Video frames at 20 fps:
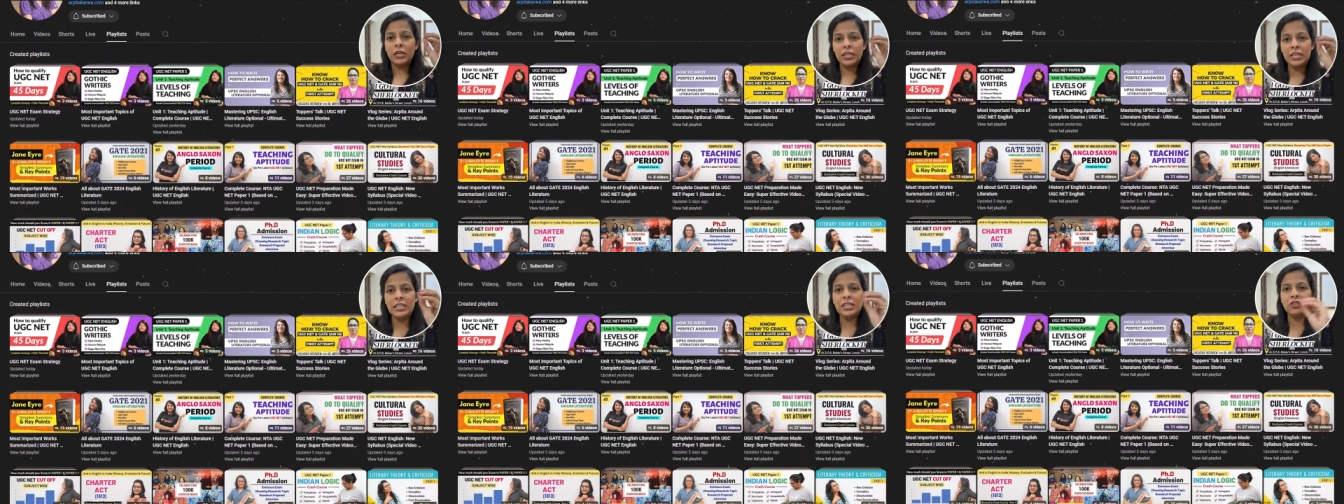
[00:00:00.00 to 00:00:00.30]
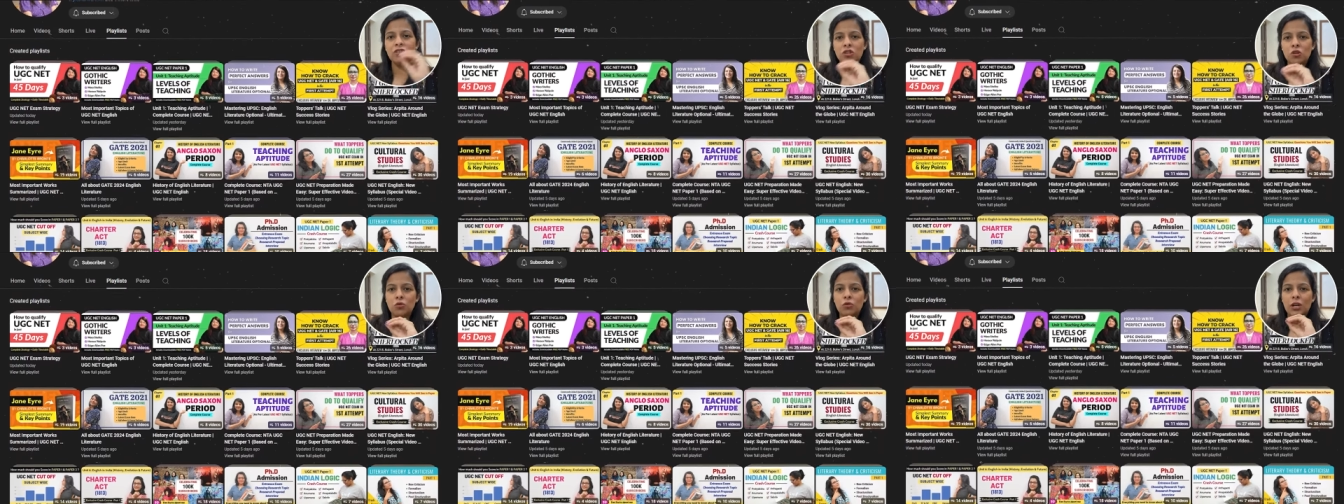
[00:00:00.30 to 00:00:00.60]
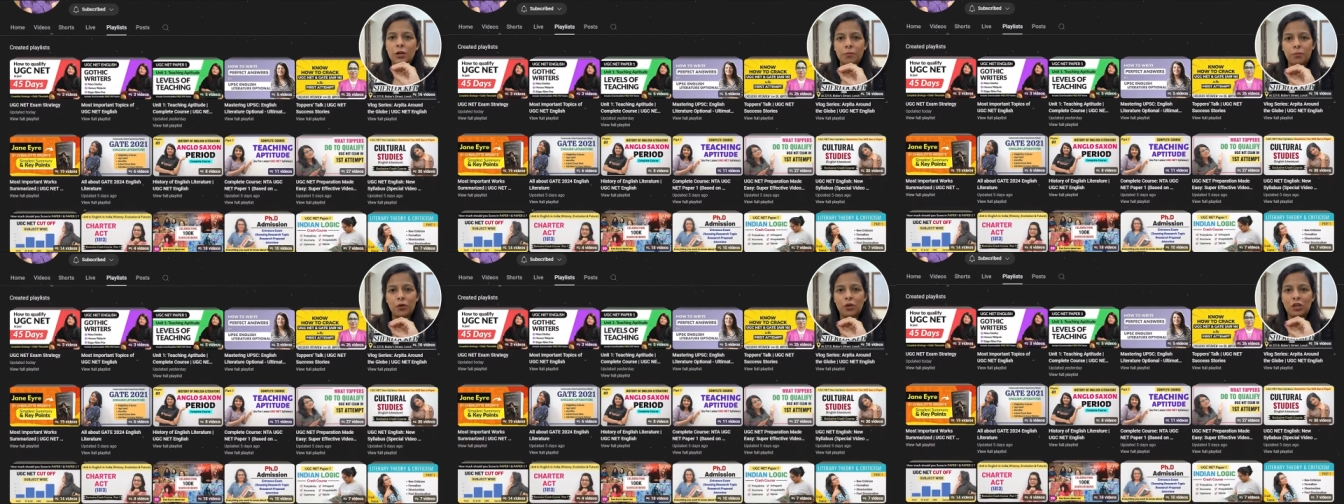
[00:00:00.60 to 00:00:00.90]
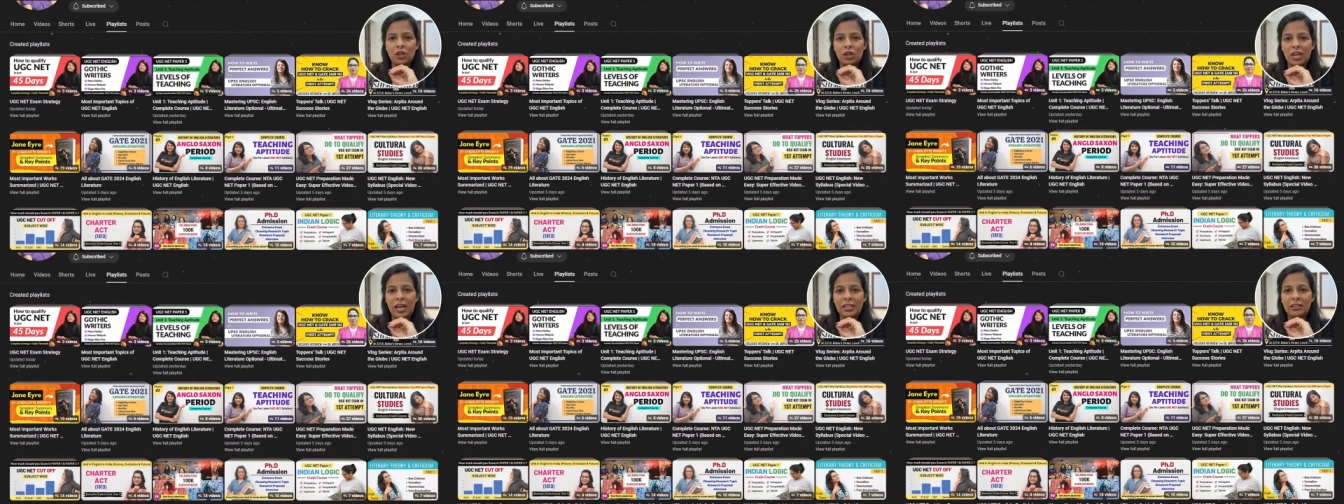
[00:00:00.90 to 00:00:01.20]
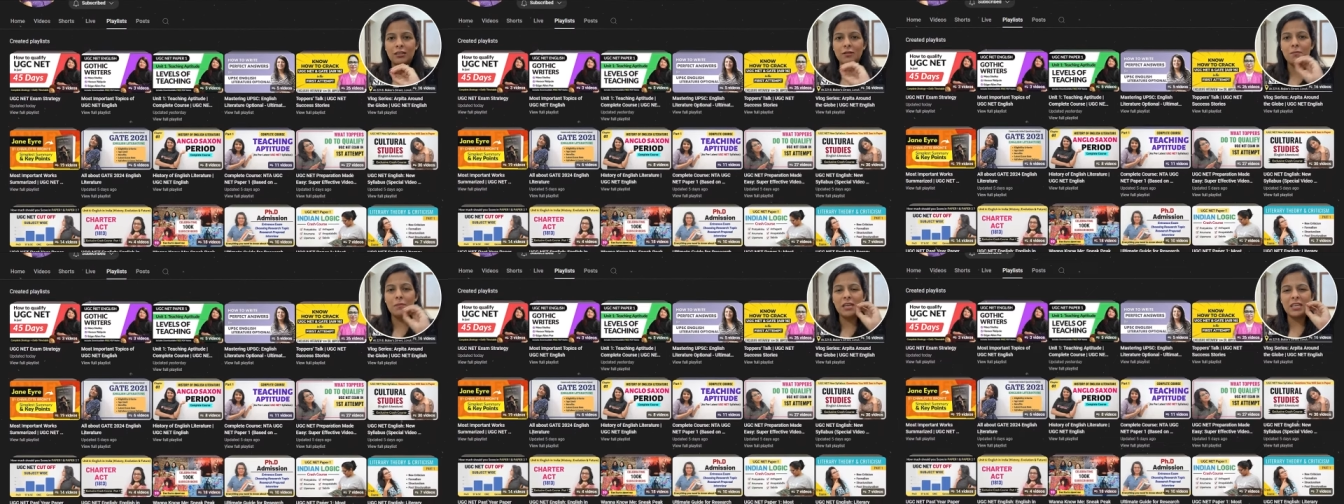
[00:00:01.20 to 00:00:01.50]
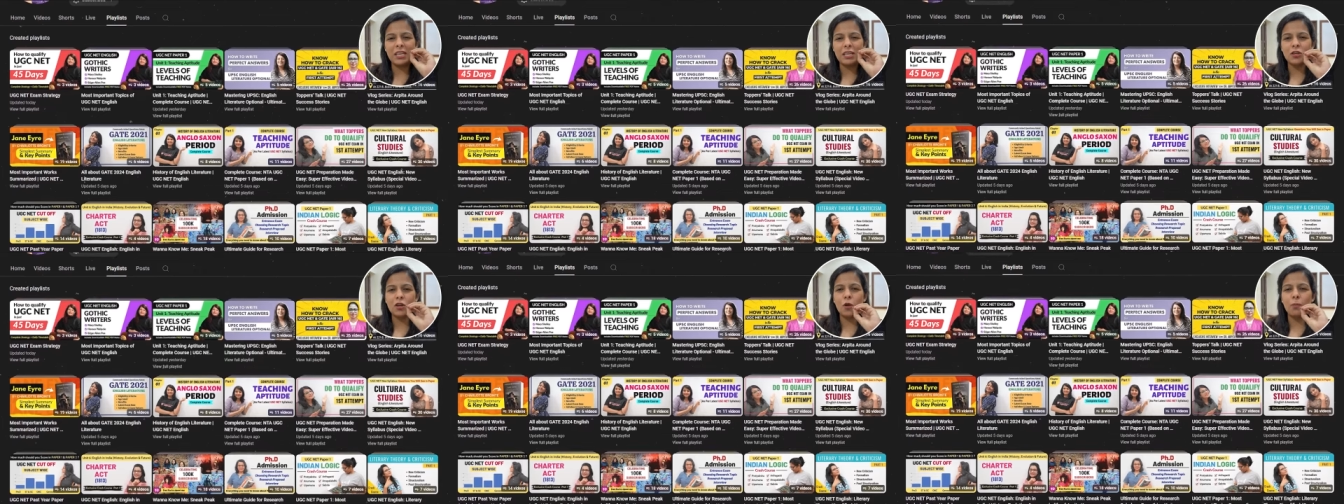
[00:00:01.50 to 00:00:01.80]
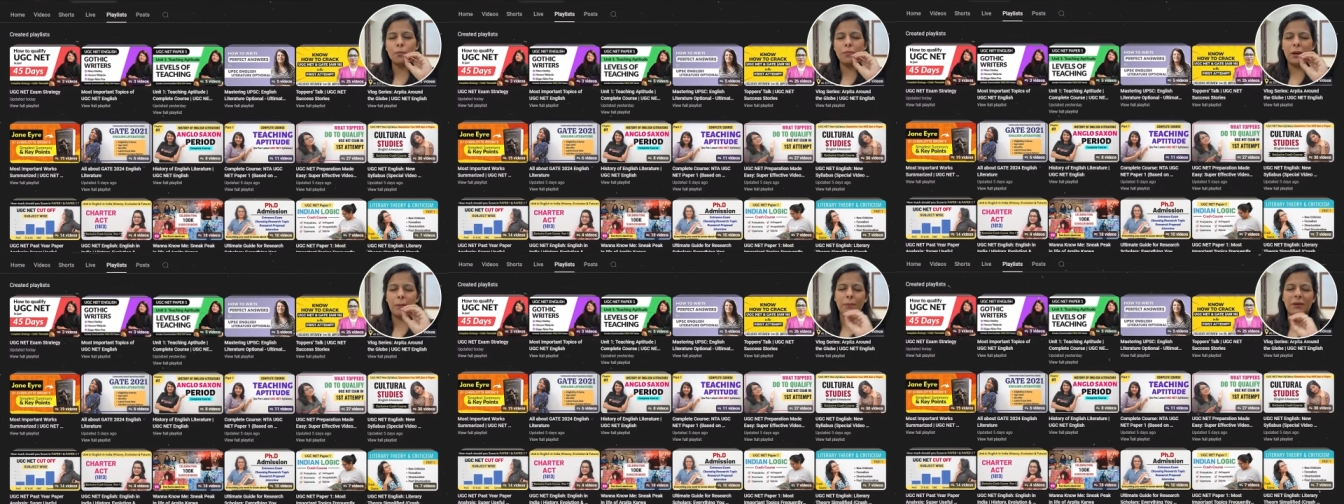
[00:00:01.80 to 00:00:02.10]
each unit put together making your
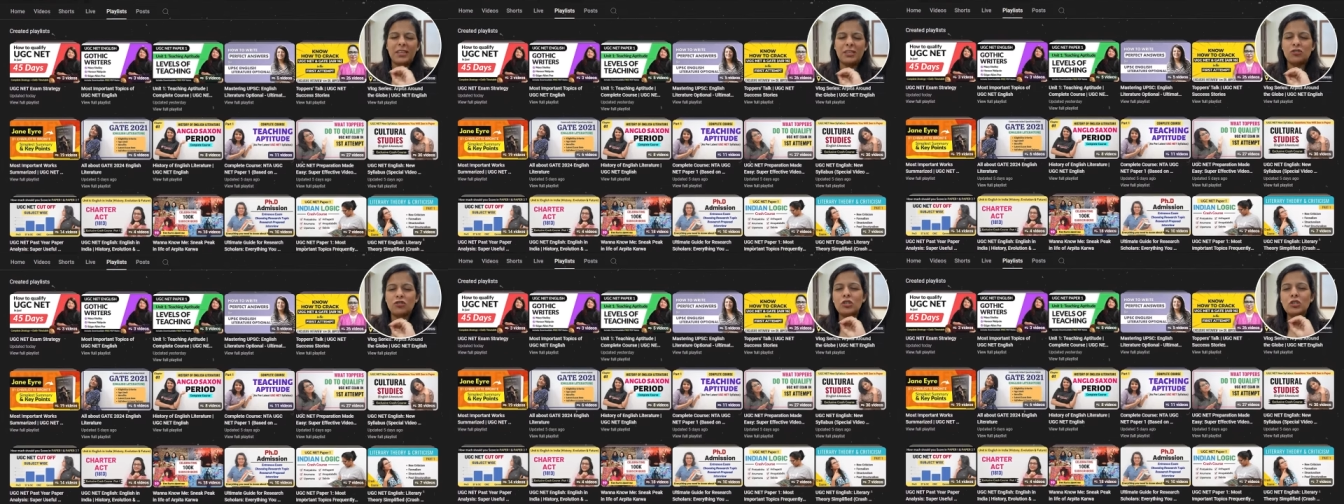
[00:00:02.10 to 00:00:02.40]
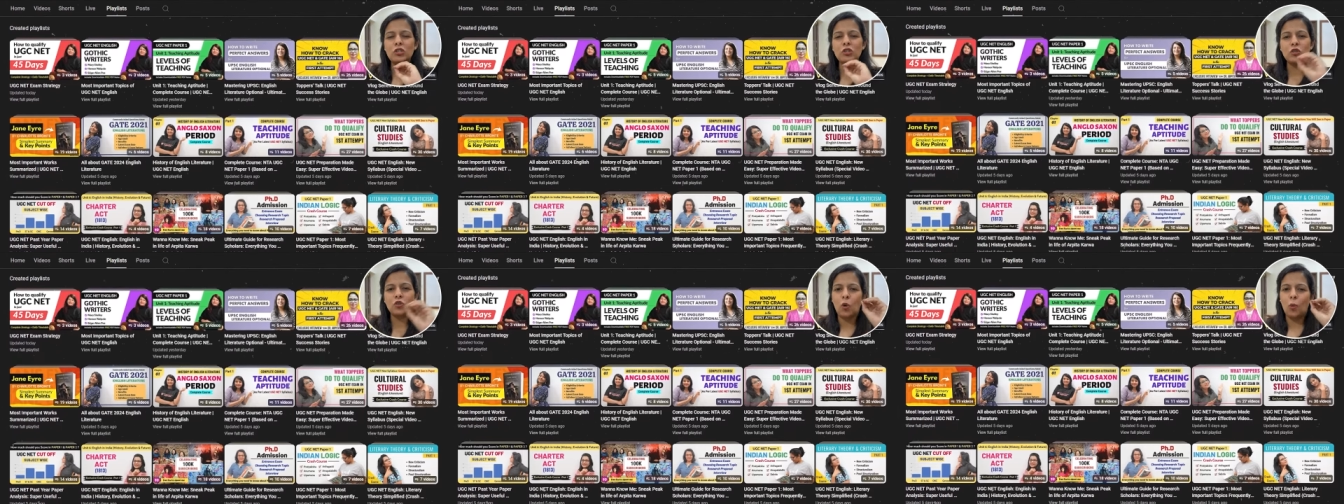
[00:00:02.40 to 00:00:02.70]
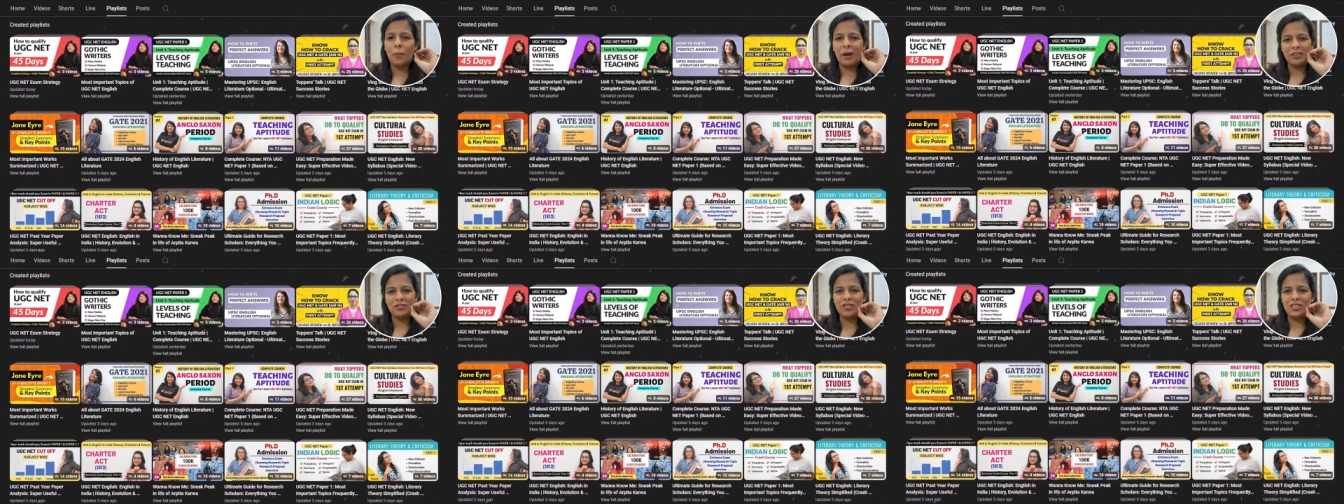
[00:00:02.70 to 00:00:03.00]
preparation so much